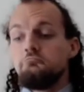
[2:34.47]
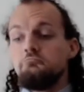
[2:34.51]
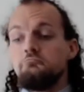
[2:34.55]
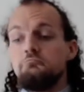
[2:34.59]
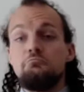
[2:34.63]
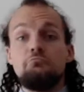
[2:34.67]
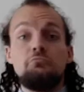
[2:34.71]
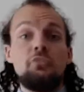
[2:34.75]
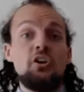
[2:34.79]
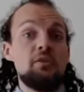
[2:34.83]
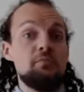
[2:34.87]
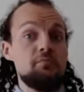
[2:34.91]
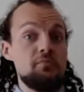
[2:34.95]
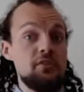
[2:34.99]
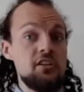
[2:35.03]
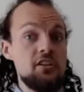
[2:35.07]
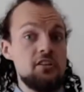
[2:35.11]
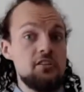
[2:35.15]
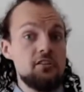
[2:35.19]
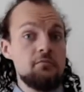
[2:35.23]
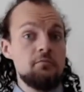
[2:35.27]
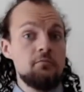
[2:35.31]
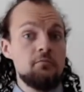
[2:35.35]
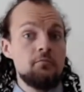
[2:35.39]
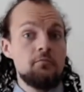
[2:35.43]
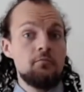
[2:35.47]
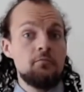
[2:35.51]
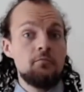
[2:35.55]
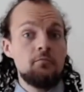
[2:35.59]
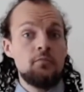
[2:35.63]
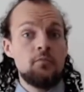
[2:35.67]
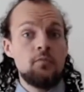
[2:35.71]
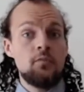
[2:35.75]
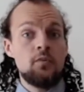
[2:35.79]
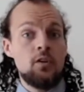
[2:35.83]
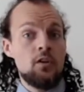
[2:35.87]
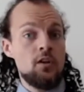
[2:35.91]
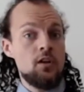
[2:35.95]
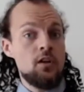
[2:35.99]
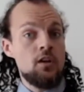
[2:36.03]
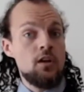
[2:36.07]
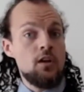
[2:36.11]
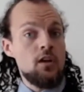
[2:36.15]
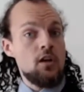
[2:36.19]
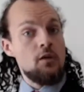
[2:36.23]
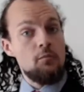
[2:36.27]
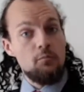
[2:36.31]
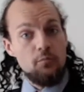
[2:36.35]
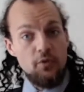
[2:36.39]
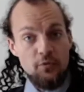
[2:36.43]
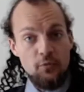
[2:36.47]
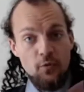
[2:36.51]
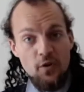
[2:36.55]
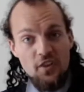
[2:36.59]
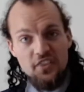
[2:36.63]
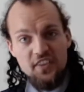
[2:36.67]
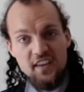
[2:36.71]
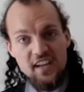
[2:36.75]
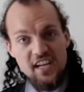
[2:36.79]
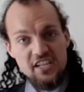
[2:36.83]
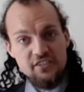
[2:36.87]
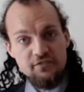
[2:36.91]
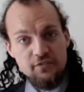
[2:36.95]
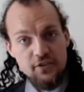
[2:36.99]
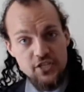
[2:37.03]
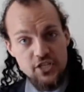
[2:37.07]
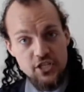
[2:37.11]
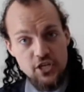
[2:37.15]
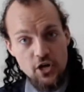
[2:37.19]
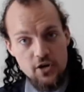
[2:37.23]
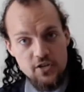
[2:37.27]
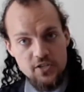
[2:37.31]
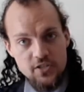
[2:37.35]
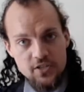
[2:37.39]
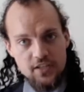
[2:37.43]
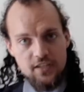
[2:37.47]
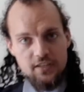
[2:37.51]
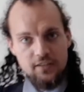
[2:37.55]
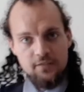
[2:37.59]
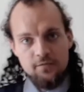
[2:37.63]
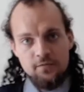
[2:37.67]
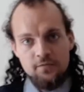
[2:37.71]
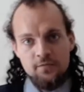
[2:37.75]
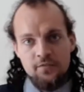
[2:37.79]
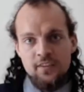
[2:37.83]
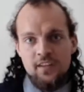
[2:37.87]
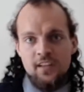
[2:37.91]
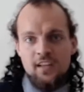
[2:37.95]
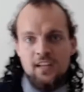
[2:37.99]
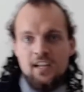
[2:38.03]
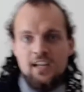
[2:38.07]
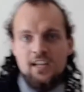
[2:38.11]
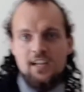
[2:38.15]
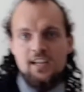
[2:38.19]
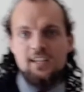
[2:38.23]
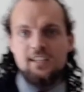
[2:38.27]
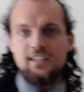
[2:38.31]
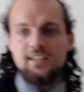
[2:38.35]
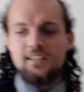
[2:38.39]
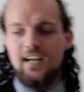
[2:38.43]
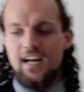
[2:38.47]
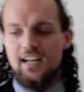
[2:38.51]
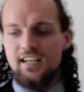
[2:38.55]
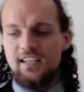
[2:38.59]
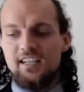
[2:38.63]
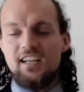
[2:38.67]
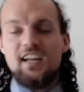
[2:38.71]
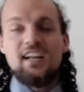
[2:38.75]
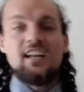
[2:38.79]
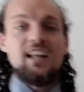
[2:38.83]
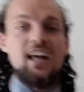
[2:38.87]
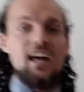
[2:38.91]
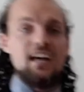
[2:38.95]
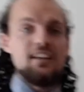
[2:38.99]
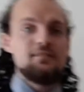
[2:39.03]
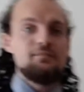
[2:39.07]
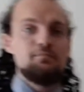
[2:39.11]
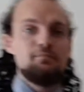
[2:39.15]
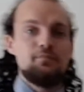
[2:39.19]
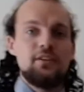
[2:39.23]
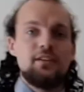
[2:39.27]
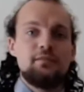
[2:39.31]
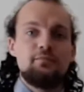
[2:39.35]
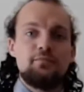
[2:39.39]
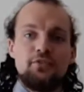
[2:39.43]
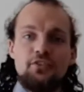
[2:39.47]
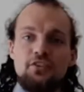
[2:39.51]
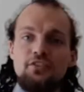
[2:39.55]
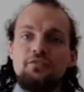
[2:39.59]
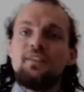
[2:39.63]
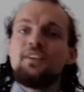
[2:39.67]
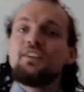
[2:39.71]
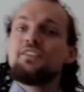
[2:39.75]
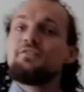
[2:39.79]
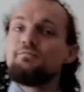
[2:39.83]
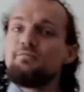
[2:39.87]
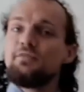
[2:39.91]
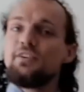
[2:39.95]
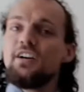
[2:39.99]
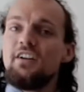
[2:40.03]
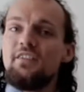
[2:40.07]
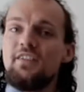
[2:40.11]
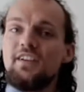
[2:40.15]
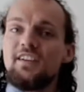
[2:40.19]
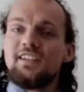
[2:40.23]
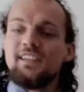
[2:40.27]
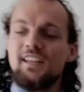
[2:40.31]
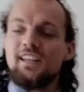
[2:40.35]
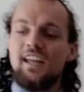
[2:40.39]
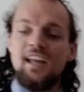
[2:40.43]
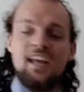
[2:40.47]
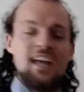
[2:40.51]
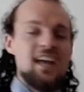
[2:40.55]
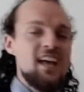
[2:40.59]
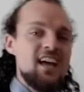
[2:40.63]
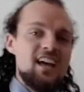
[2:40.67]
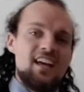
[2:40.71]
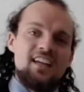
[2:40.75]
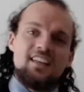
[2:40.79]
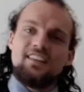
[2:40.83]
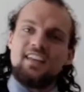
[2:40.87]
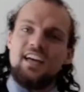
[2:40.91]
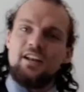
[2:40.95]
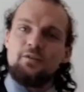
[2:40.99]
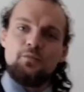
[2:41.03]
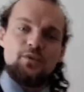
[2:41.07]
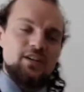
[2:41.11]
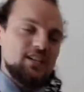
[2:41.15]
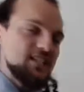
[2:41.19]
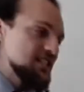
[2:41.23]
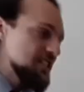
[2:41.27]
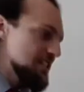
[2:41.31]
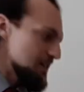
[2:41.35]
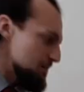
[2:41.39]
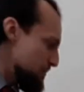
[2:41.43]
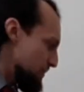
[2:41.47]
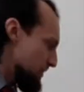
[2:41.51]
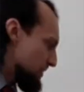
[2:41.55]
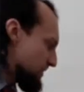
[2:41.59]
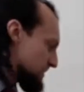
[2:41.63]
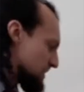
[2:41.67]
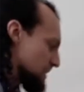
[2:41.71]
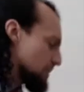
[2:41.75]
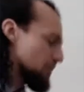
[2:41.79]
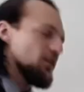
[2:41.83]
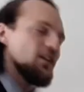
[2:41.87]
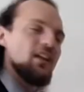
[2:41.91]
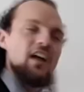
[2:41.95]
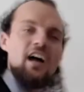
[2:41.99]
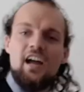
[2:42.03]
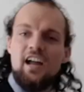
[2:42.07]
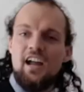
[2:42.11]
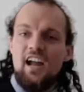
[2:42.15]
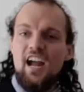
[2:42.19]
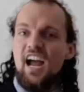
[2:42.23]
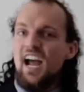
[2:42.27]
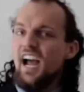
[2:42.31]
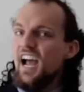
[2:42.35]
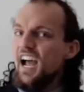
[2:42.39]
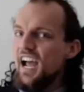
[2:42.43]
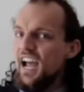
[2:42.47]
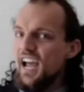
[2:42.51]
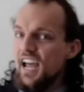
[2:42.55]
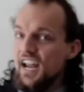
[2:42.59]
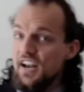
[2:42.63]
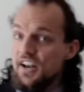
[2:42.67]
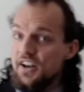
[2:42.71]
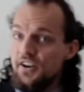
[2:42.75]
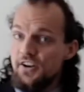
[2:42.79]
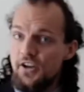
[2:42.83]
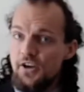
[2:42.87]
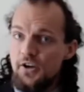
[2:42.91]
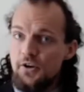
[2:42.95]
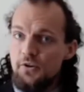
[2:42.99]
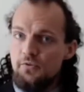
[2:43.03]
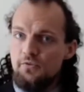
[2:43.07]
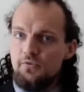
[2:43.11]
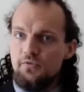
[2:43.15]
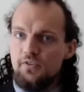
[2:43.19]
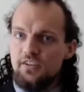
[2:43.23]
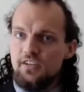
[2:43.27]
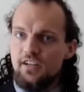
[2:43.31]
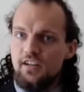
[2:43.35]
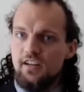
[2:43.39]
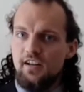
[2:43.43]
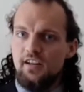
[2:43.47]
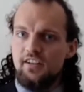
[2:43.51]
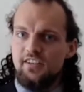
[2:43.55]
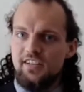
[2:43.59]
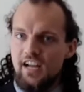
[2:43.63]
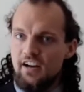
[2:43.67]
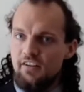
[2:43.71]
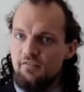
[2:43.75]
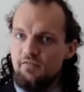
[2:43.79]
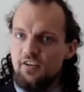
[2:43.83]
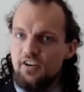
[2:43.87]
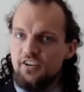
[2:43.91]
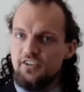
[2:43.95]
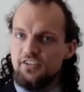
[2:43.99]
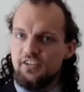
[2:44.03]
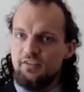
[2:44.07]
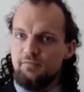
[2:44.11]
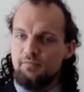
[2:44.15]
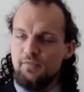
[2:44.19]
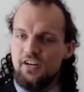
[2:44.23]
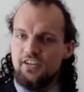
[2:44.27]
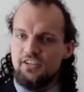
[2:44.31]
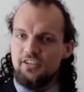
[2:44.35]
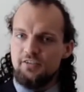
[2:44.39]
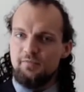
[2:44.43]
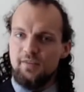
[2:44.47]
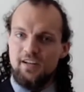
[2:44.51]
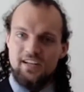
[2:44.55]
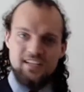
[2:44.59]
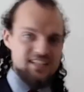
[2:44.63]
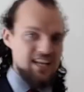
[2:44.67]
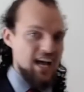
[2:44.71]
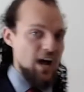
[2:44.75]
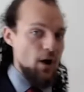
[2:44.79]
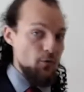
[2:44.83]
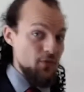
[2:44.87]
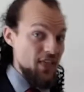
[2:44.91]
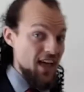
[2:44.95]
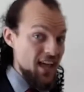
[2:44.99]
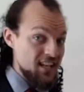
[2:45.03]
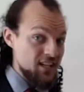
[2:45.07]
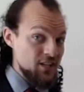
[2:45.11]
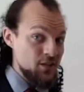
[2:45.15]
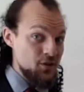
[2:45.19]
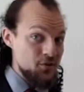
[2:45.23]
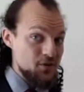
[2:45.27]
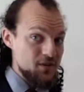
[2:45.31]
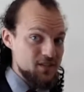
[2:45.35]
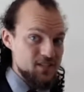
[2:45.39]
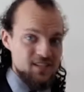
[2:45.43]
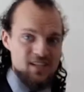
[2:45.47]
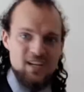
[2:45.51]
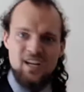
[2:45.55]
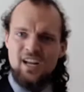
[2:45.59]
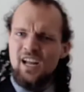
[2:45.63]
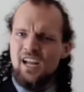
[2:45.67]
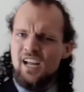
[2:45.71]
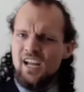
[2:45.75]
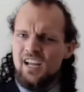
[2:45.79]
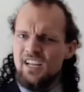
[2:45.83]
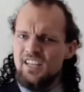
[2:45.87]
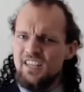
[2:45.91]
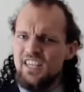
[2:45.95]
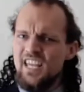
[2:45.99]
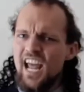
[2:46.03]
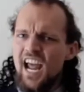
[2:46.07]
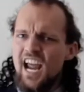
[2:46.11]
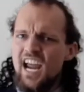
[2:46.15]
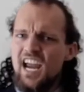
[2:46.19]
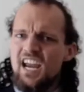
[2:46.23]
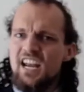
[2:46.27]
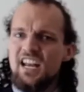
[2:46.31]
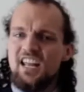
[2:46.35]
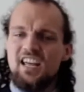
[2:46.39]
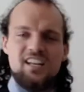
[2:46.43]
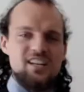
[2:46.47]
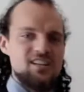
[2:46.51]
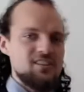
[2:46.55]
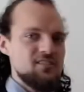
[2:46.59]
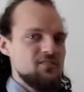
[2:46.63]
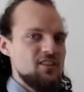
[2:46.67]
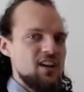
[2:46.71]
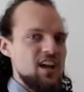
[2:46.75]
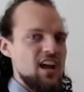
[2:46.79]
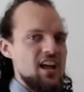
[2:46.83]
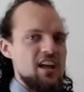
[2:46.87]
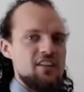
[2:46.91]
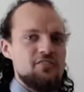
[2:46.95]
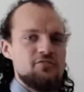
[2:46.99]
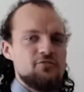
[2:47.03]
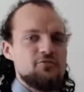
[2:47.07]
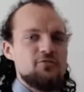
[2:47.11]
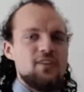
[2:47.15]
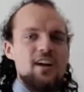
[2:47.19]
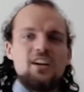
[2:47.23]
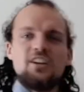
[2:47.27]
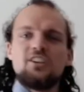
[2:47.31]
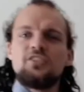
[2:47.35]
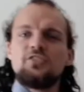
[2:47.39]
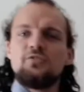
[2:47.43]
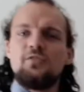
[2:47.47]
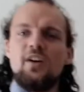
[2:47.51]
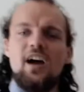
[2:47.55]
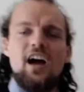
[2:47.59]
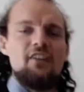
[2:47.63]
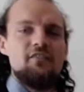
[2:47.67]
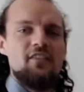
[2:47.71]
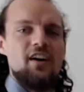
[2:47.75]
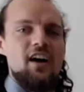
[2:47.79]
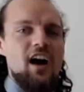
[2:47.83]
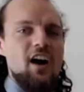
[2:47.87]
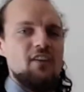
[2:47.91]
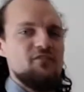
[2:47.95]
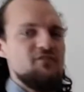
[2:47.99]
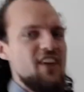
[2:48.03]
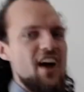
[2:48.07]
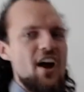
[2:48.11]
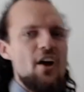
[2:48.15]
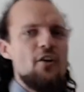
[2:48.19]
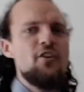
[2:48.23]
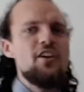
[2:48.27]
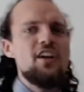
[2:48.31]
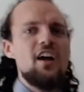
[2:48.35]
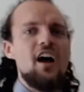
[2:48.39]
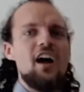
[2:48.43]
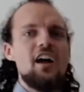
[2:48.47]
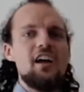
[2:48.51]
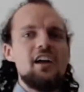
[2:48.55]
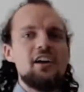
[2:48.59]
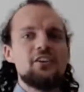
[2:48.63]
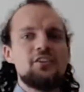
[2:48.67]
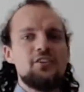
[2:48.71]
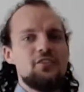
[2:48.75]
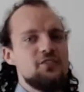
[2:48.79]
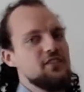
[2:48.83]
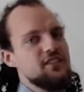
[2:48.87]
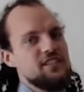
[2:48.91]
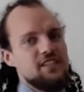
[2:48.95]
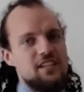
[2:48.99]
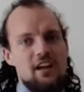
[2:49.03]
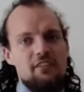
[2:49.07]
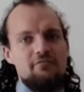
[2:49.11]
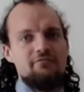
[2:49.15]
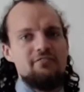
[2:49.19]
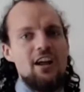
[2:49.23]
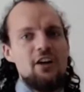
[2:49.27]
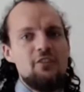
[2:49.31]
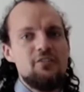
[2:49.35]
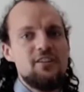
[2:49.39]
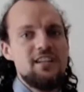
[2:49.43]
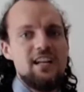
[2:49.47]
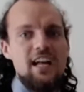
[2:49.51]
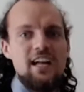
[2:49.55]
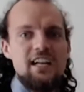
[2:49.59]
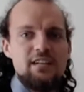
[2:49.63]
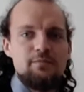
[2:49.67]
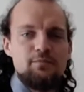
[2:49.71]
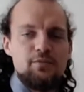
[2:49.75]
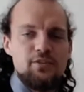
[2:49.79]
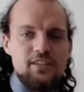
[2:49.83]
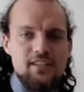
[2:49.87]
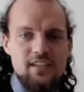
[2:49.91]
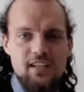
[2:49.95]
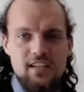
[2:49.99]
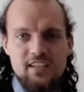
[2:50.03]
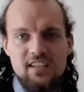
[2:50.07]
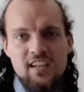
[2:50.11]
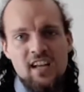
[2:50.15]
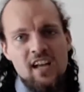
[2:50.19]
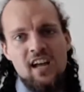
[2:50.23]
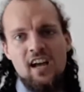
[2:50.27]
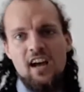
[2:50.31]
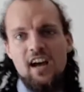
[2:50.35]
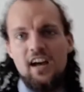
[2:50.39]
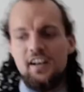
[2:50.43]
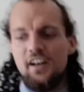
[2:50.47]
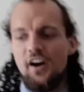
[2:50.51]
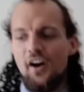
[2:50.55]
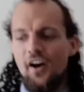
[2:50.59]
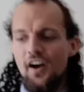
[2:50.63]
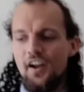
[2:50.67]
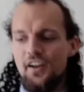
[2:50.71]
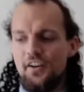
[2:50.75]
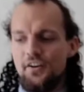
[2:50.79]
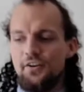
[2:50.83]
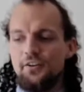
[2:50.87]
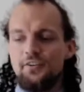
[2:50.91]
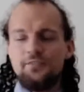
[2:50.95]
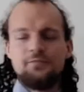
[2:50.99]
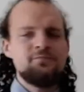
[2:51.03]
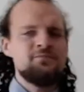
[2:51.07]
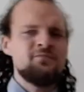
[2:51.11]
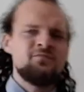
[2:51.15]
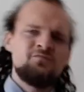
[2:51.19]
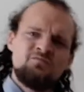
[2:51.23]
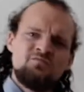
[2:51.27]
Maybe. But one thing is for certain, is that it has been proven previously that with simple stimuli and known psychophysiological measurements, how that looks, the ANN had trained to have a very high accuracy, around 90% and higher.